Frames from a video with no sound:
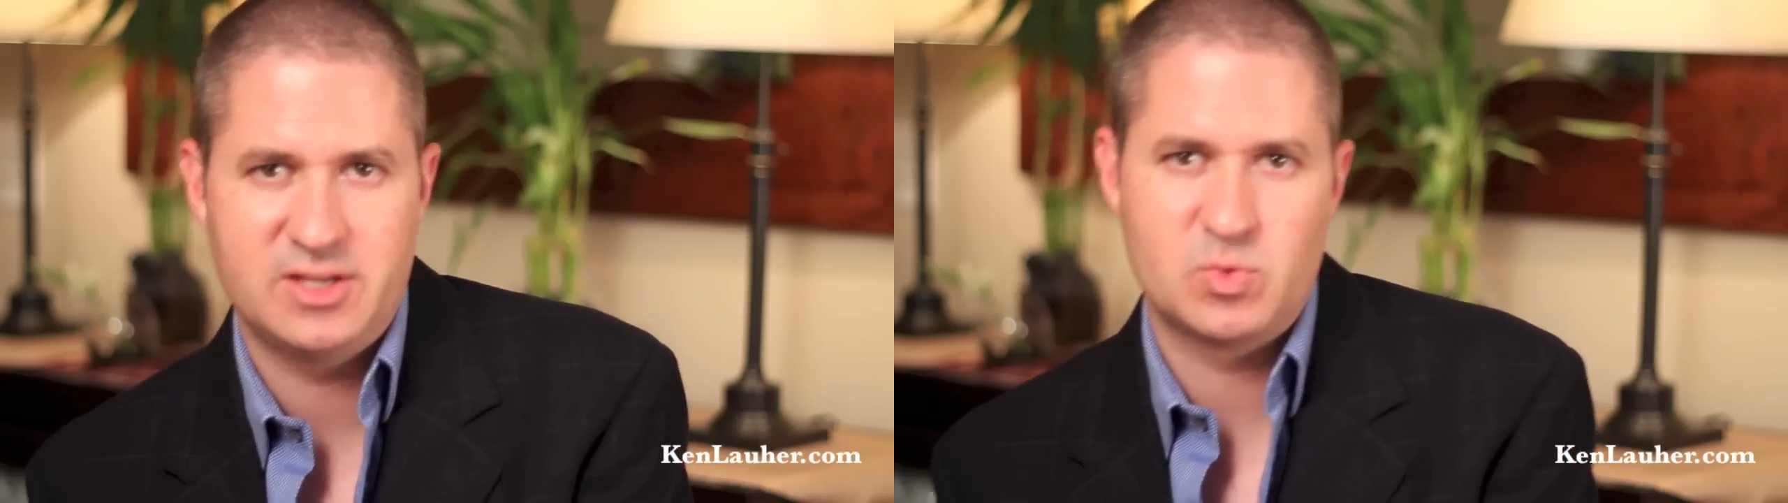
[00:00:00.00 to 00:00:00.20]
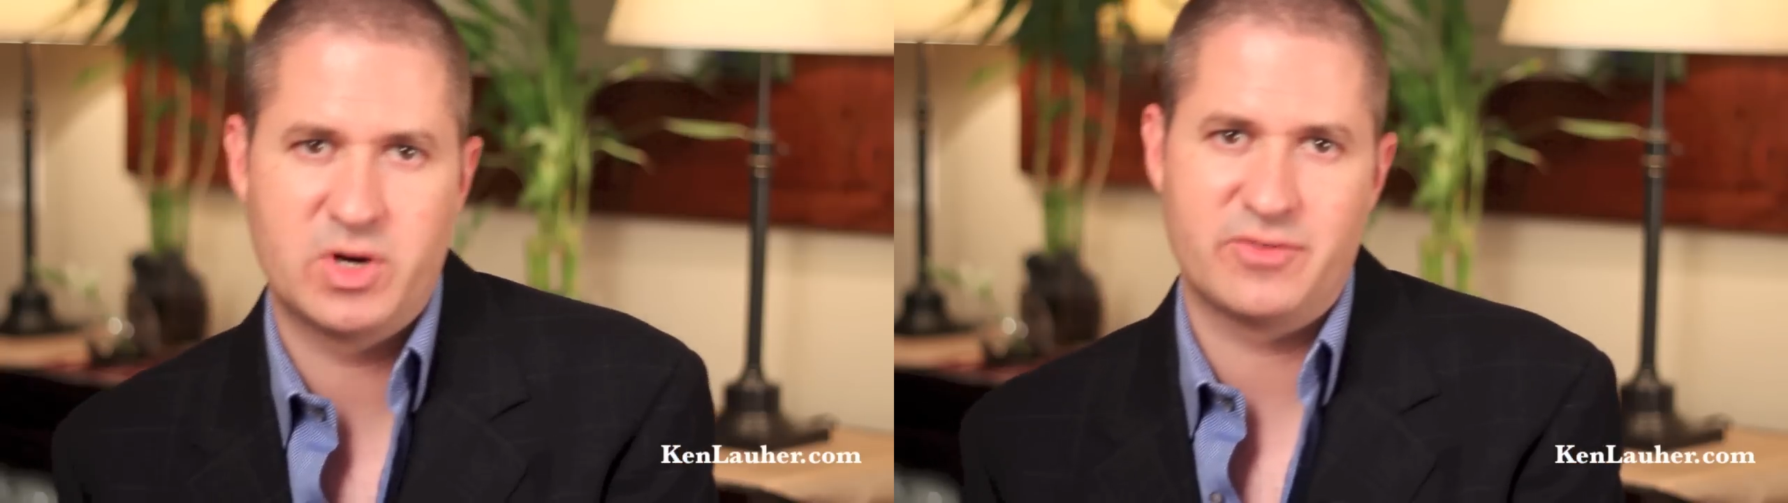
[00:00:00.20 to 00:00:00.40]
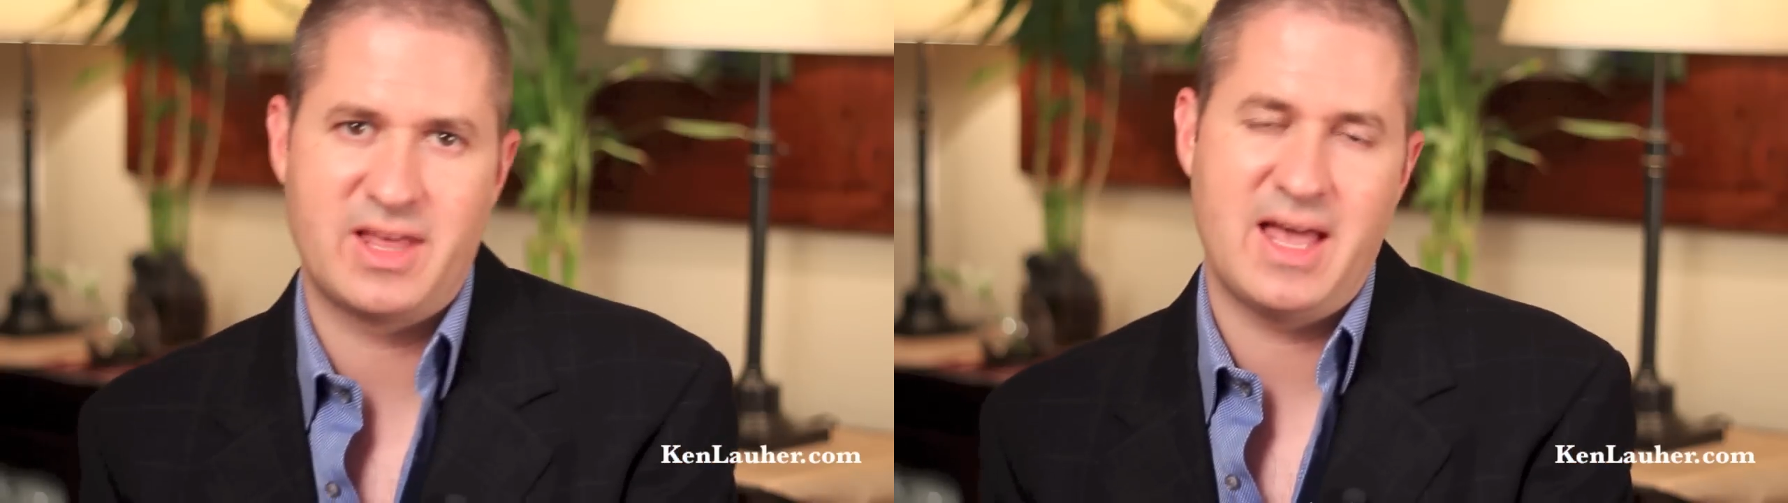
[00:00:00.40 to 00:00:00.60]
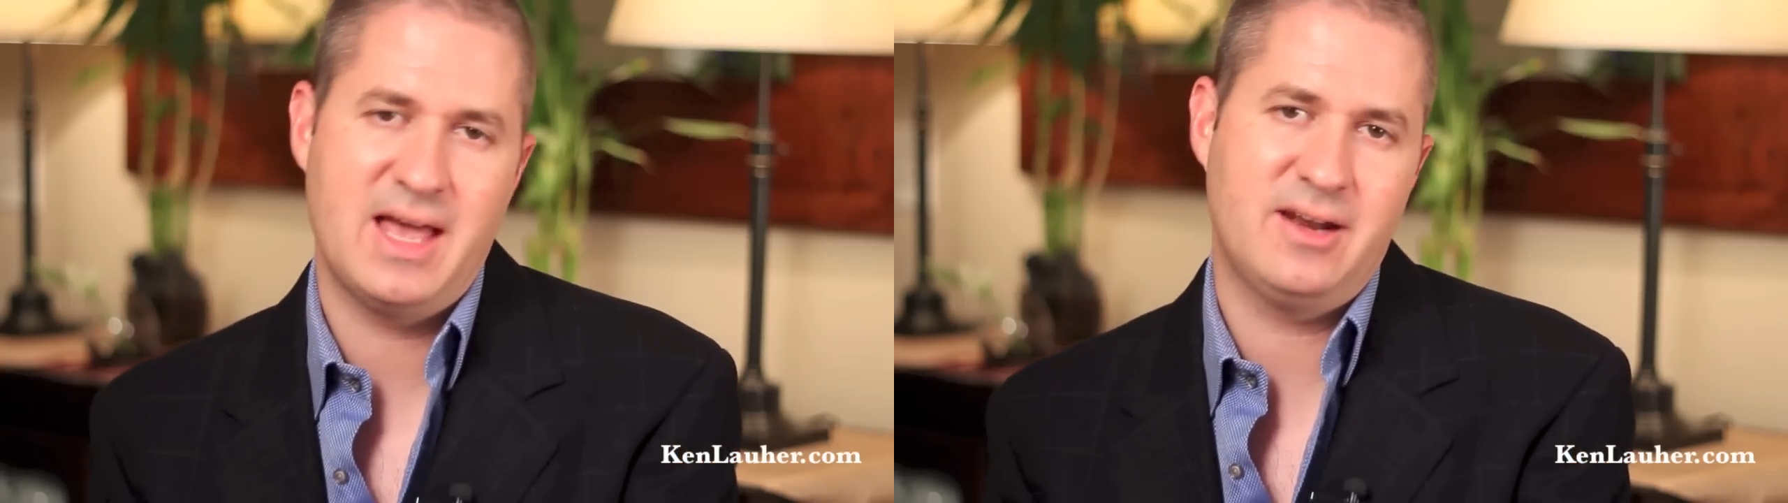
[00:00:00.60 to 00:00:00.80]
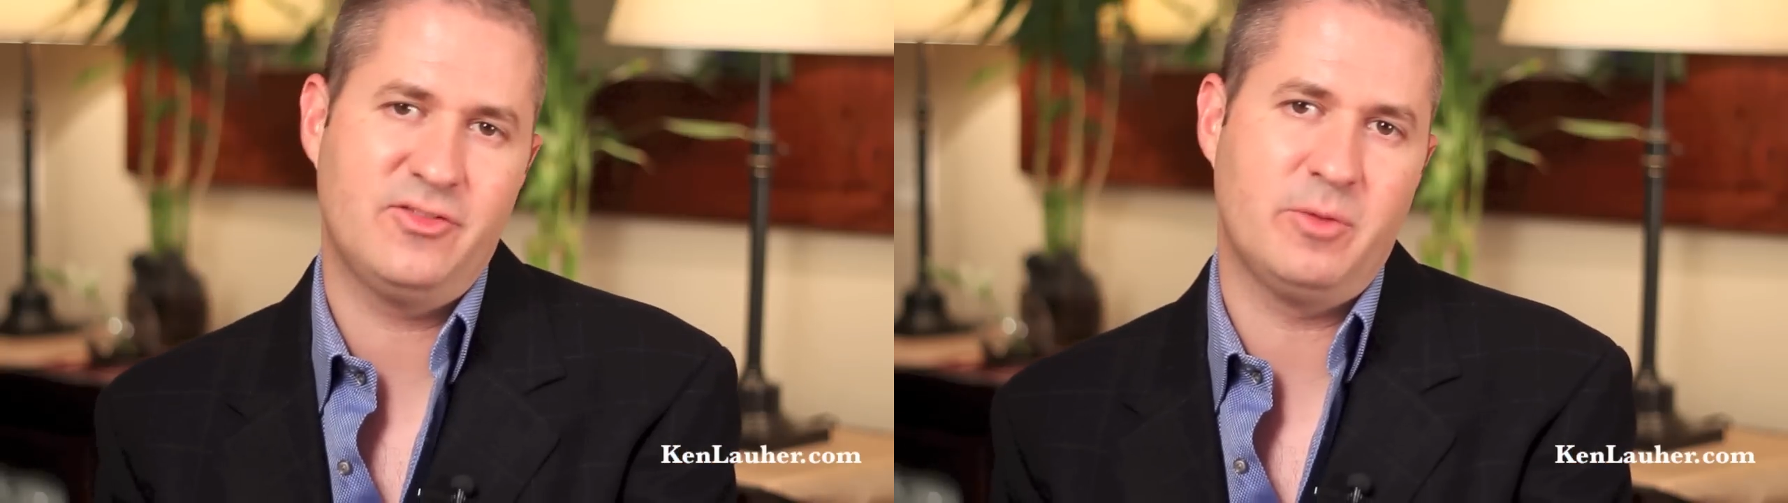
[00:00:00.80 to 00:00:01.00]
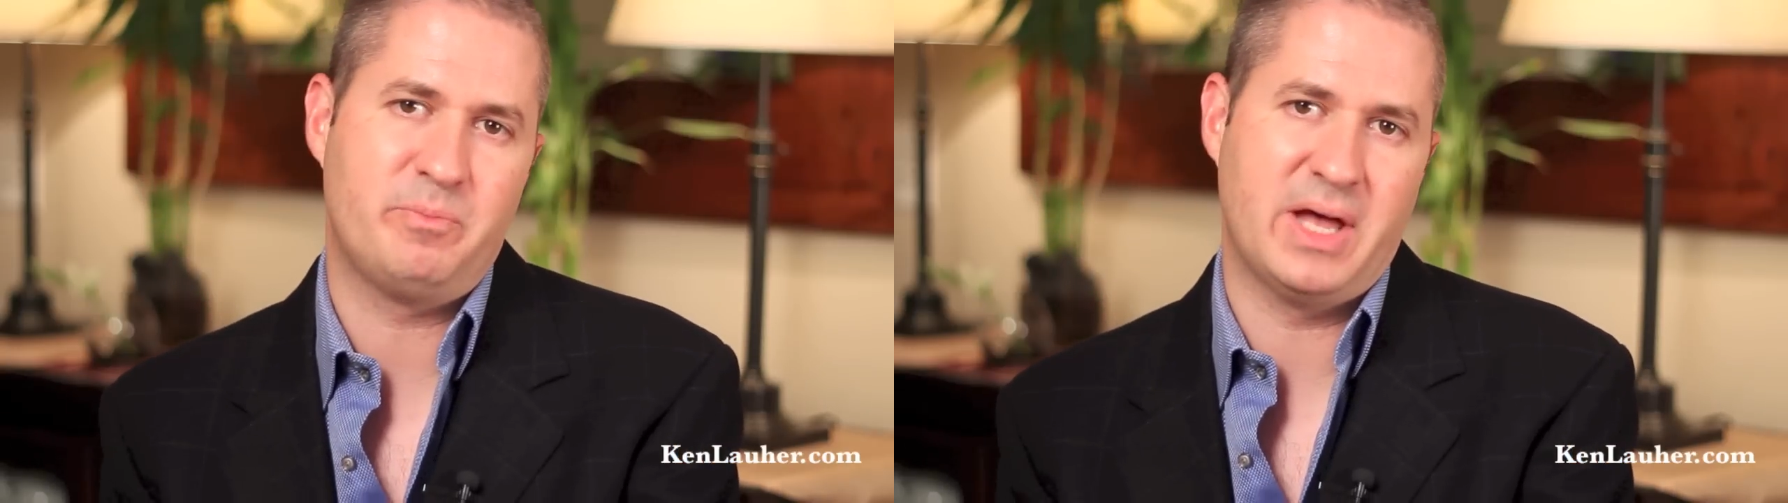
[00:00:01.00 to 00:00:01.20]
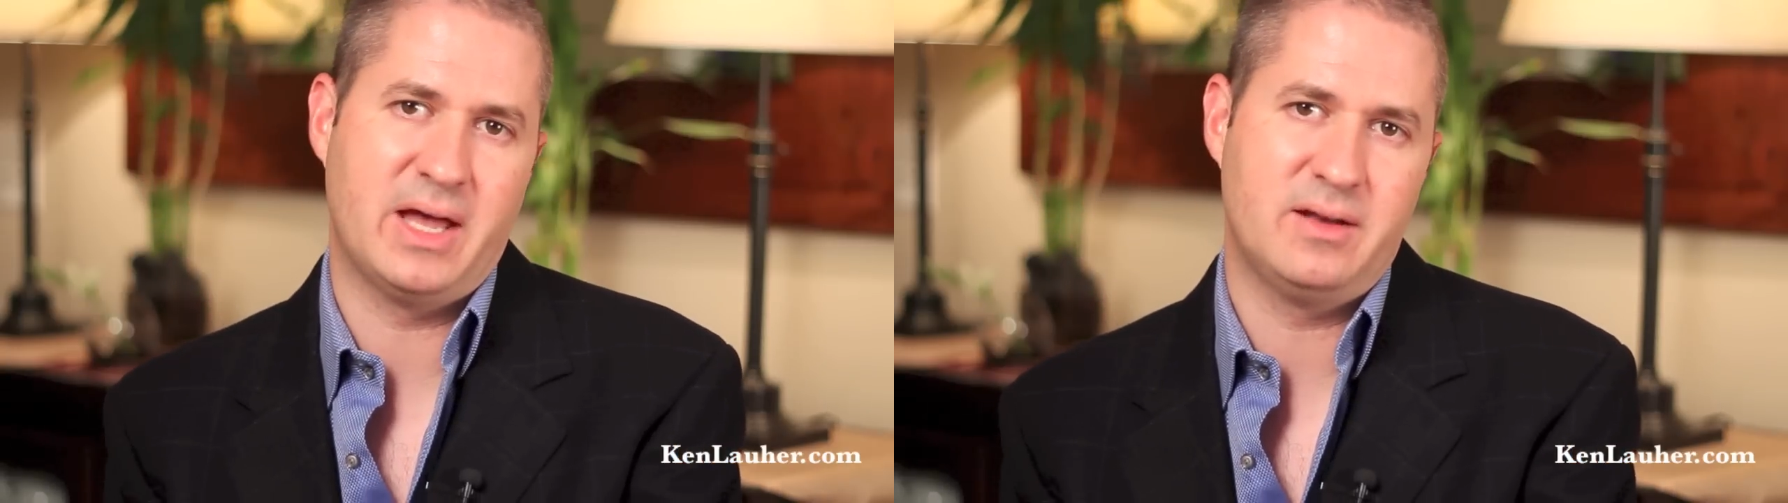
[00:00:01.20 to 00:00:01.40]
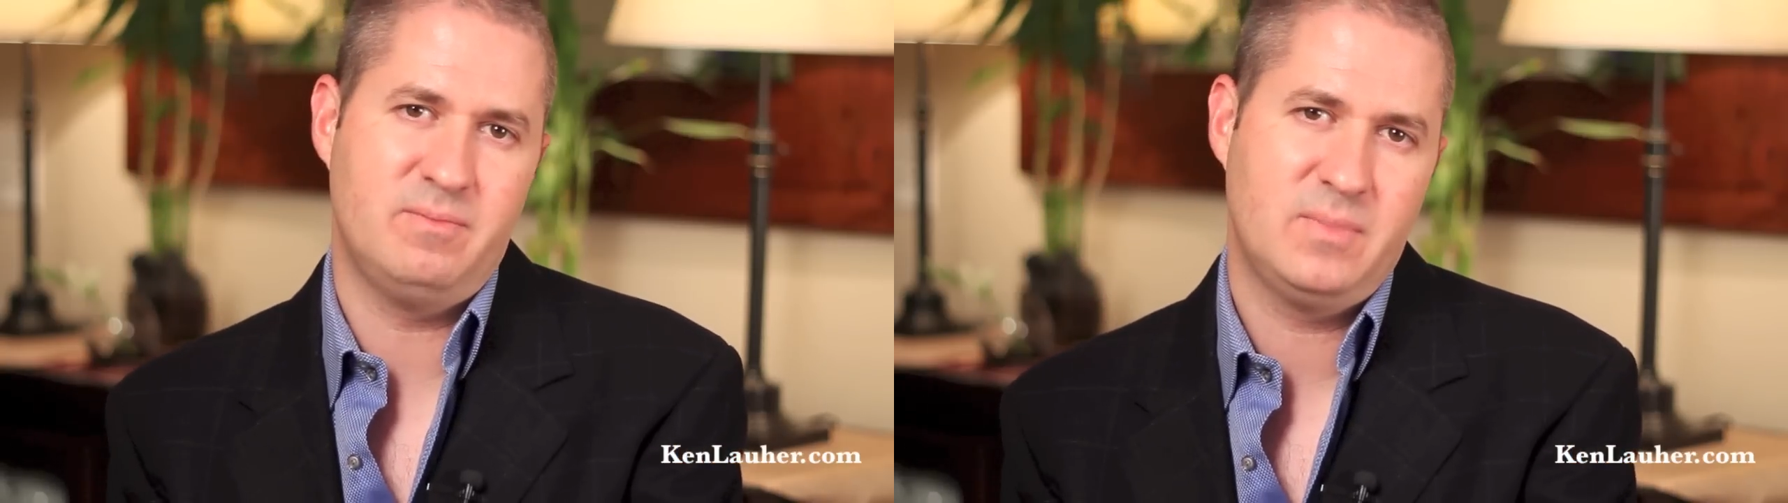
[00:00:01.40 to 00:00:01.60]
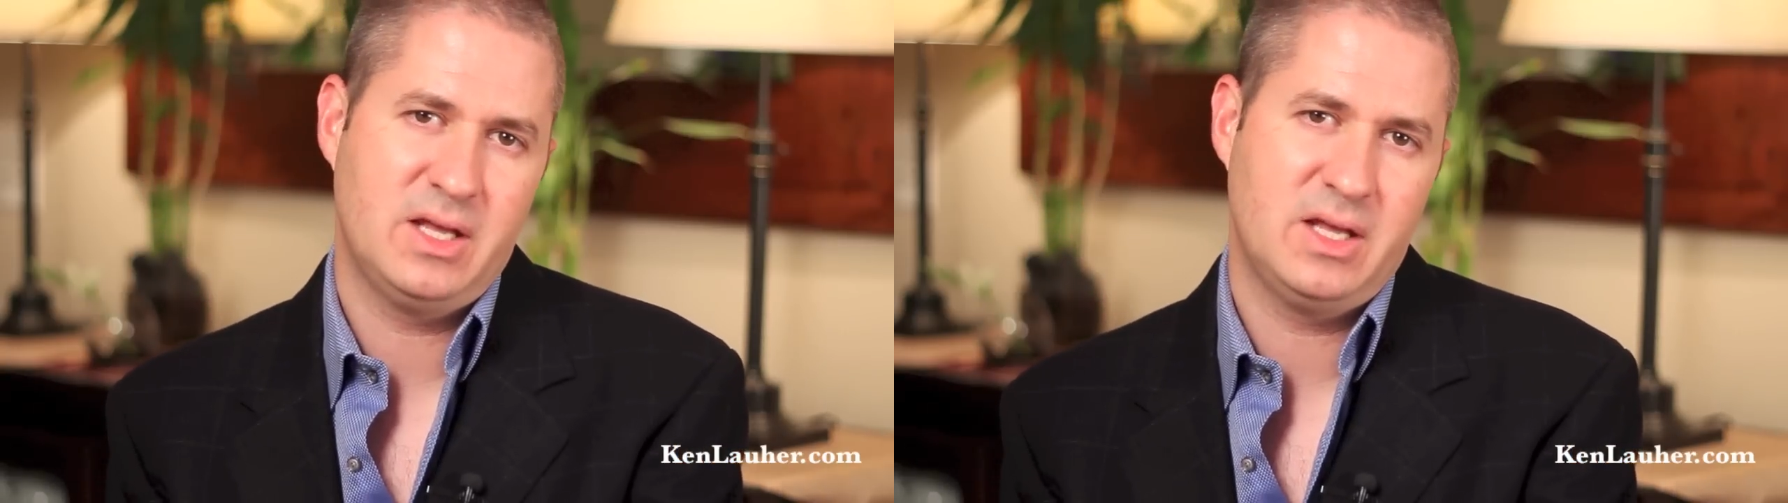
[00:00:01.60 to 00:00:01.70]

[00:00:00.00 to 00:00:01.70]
is where the head of the bed